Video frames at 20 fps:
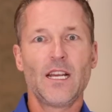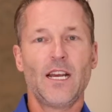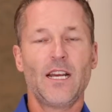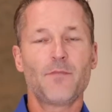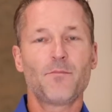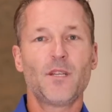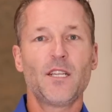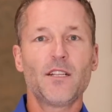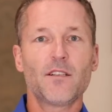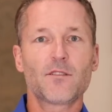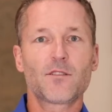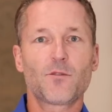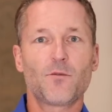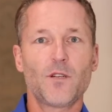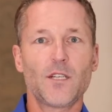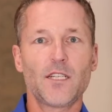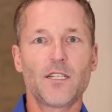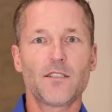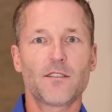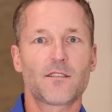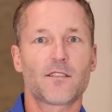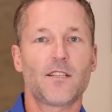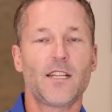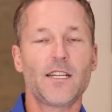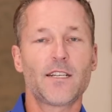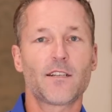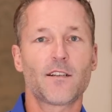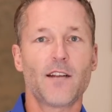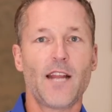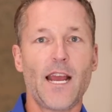I'm here 20 years
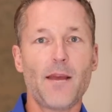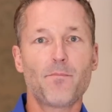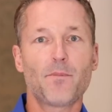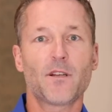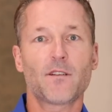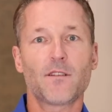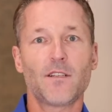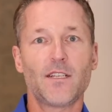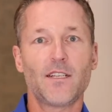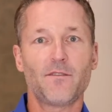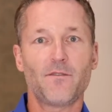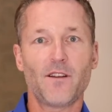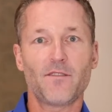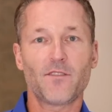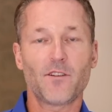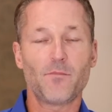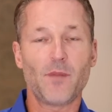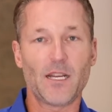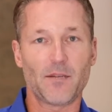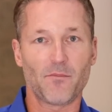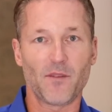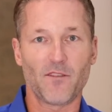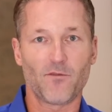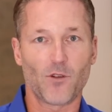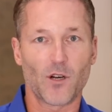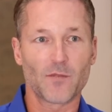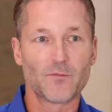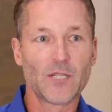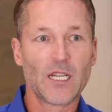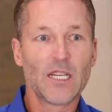later, happier than I've ever been
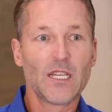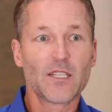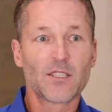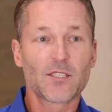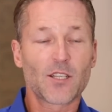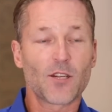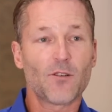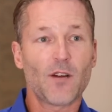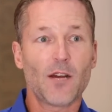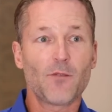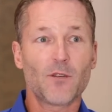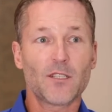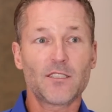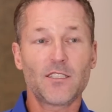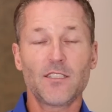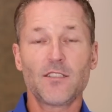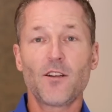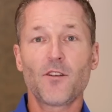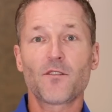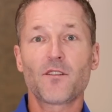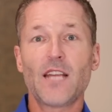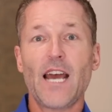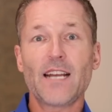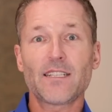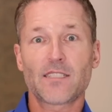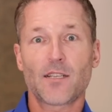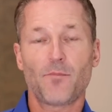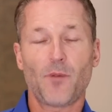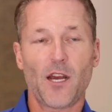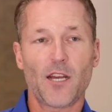before. So I want you to know
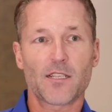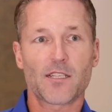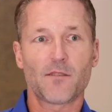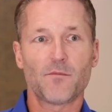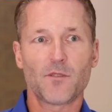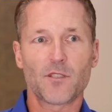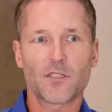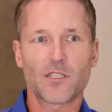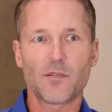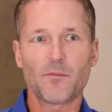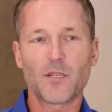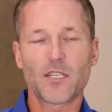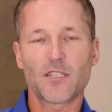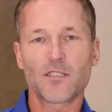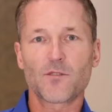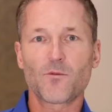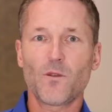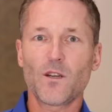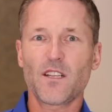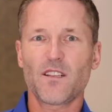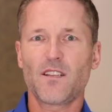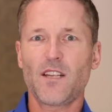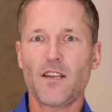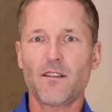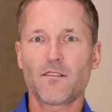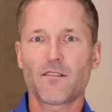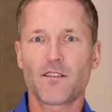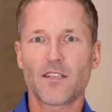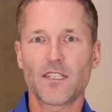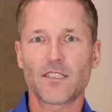that's a possibility, because one of the
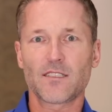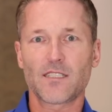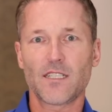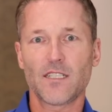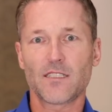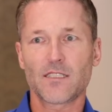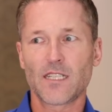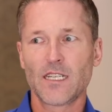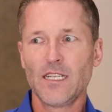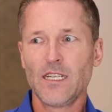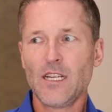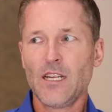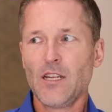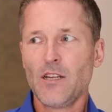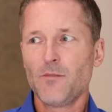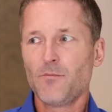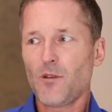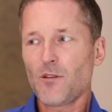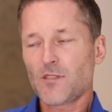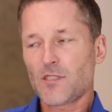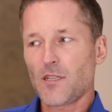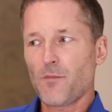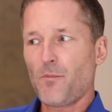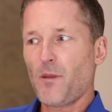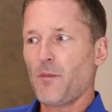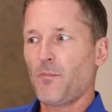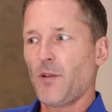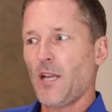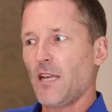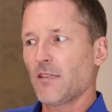other things is most of the
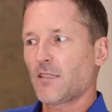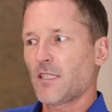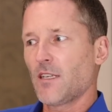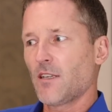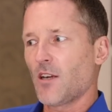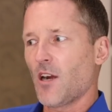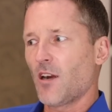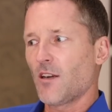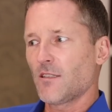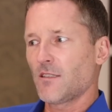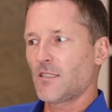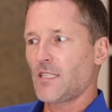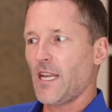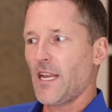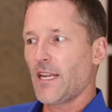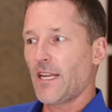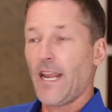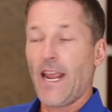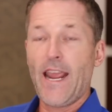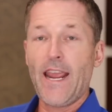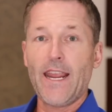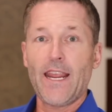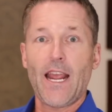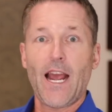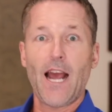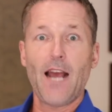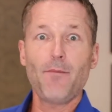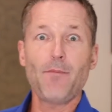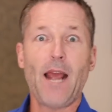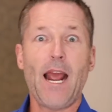people out there aren't saying, hey,
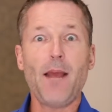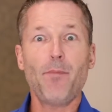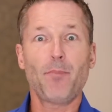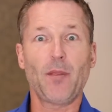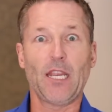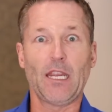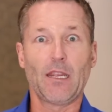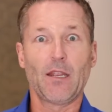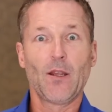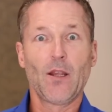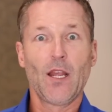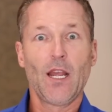I'm happy.